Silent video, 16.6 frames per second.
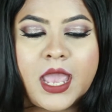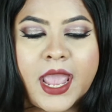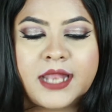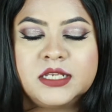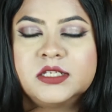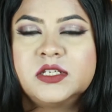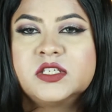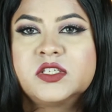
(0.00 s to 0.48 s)

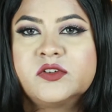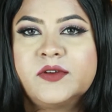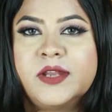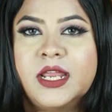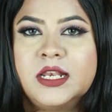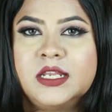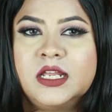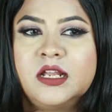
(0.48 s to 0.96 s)
and it is
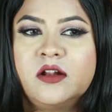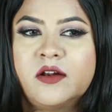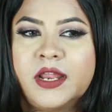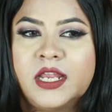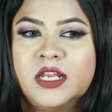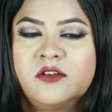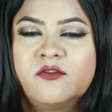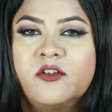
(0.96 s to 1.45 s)
really
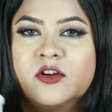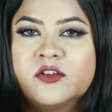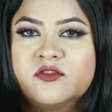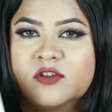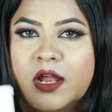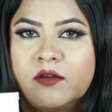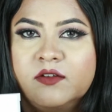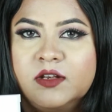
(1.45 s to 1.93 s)
great for
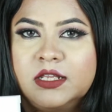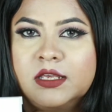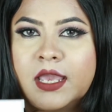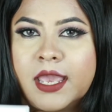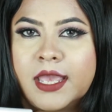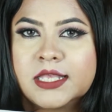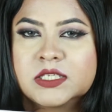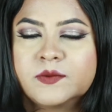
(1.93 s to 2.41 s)
traveling
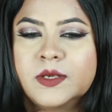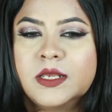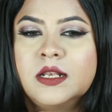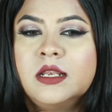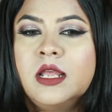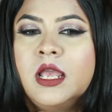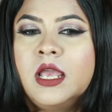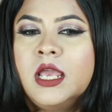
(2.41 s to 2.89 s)
as well.